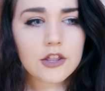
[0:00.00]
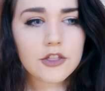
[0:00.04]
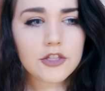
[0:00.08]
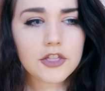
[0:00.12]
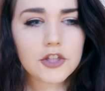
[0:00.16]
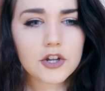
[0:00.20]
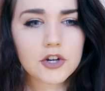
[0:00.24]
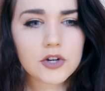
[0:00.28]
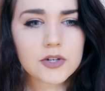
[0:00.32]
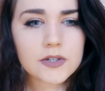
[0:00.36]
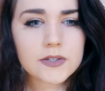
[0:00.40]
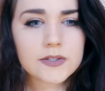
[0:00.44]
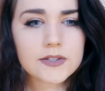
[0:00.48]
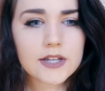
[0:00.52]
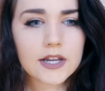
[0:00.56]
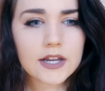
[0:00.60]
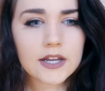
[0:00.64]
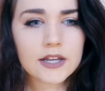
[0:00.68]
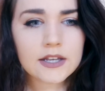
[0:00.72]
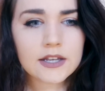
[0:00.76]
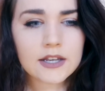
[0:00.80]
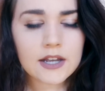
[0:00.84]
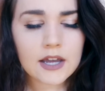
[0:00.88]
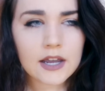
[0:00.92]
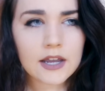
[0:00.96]
Thursday
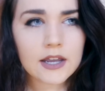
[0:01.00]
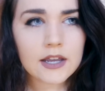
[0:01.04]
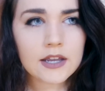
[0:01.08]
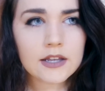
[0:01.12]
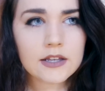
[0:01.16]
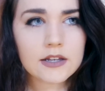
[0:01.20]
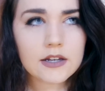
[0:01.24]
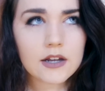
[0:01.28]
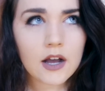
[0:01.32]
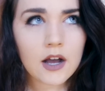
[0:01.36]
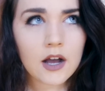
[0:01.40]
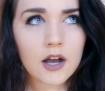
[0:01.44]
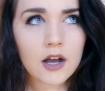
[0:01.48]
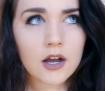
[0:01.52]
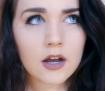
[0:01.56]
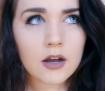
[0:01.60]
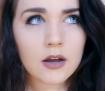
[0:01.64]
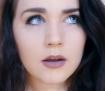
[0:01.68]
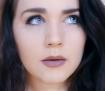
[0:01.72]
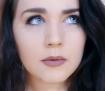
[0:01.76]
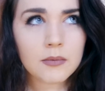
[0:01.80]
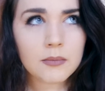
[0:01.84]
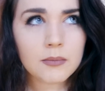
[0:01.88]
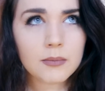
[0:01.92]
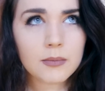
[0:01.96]
night,
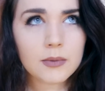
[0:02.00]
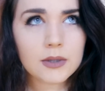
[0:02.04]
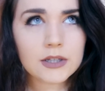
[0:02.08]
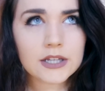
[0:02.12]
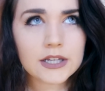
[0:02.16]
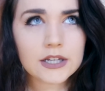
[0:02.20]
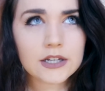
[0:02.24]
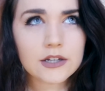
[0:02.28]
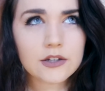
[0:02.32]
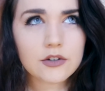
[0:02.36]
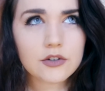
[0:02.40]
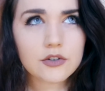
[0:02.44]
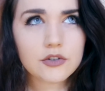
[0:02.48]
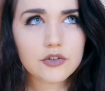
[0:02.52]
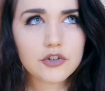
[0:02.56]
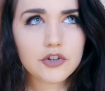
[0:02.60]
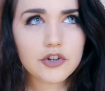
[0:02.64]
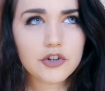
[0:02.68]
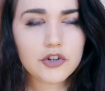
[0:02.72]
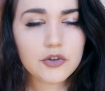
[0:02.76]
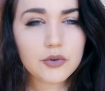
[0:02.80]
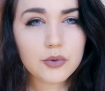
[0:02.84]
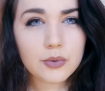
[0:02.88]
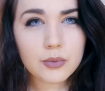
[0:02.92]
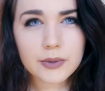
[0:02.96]
like
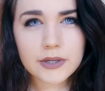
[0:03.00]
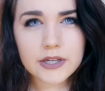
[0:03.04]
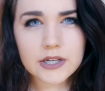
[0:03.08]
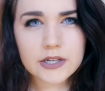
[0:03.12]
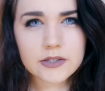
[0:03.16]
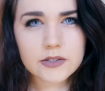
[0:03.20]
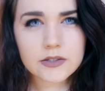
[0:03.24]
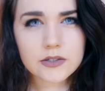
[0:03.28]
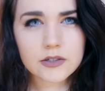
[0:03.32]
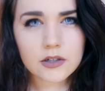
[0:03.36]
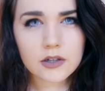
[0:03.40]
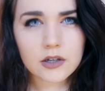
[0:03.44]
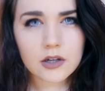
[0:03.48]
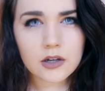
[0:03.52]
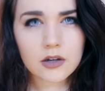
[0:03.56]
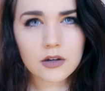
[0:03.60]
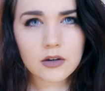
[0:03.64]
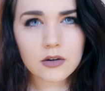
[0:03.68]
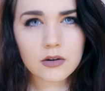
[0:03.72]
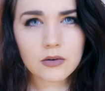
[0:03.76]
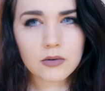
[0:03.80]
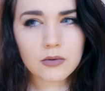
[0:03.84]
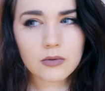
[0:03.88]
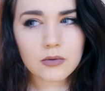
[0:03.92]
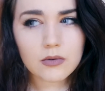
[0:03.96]
2 weeks
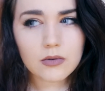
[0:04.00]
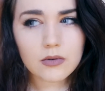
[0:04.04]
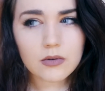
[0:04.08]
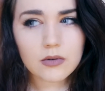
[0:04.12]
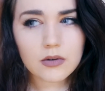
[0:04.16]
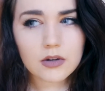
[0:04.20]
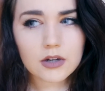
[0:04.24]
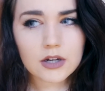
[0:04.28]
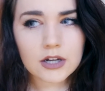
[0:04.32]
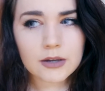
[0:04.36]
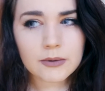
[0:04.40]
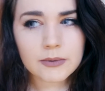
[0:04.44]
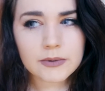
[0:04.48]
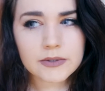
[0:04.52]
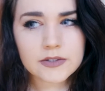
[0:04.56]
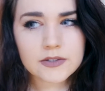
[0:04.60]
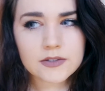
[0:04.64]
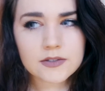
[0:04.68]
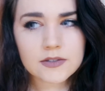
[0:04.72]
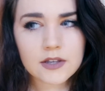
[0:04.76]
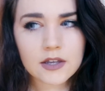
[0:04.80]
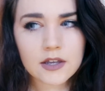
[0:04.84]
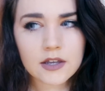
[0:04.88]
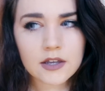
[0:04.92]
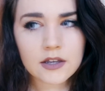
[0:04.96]
ago, I would
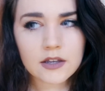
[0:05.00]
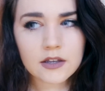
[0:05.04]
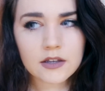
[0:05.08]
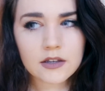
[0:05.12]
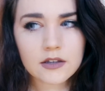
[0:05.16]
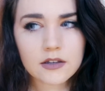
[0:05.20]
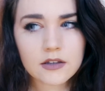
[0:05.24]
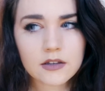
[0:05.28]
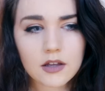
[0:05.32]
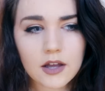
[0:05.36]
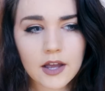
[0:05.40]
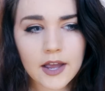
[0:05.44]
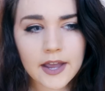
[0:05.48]
say.